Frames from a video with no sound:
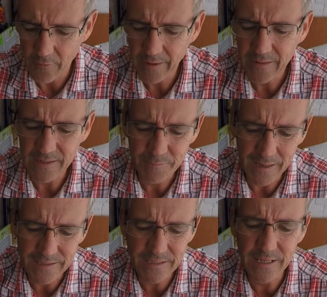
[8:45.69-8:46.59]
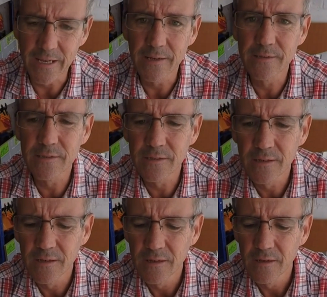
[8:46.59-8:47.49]
I reckon that's about a 6,
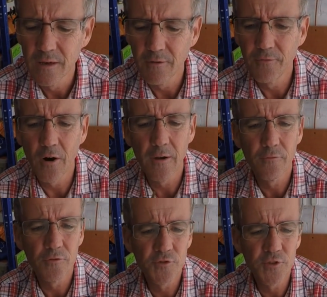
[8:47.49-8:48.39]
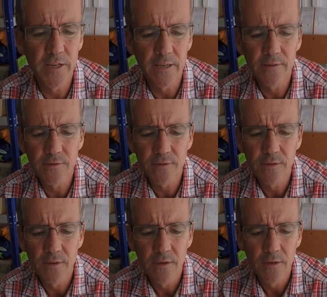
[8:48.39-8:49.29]
a 5 or 6.
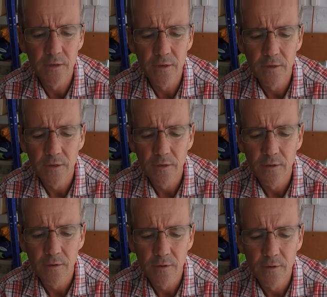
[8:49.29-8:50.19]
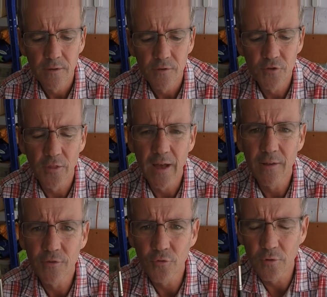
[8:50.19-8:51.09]
So
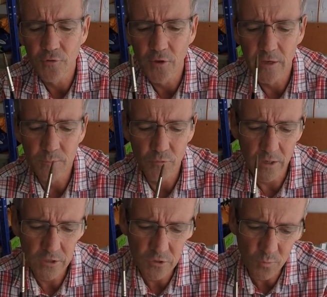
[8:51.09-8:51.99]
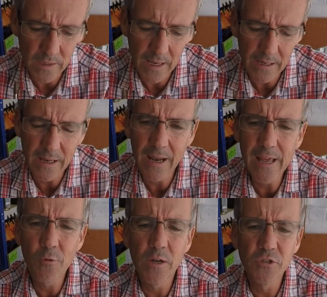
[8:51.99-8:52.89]
that sort of size brush. And
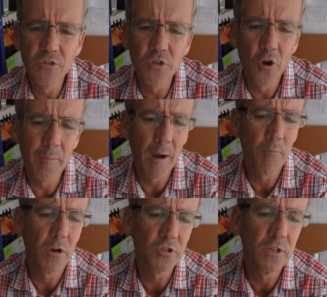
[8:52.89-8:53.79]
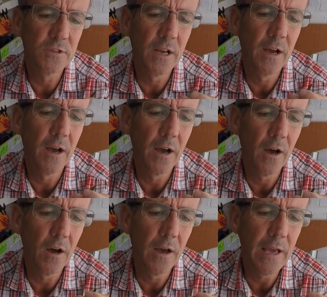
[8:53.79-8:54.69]
any questions you've got about brushes,
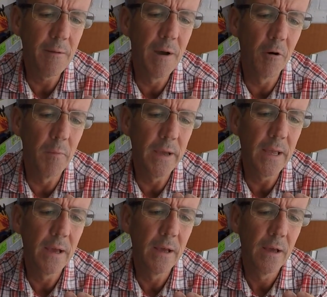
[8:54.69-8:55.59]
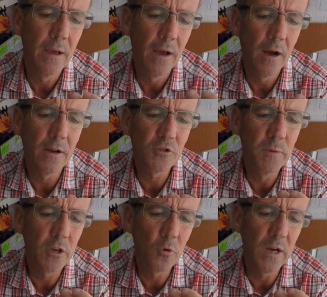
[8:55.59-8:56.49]
email me, ask
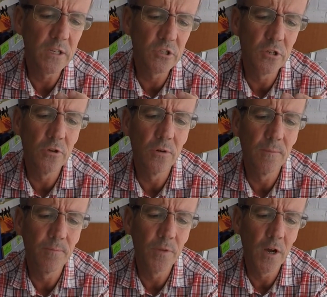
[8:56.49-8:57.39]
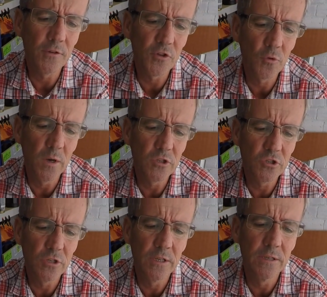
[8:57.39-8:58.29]
me the question, ask the
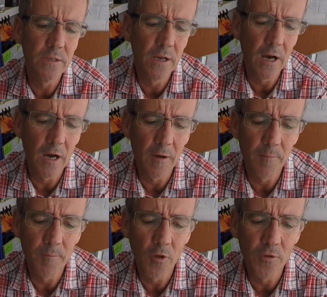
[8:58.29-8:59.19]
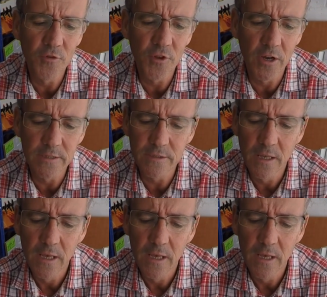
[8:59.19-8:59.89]
question on the site,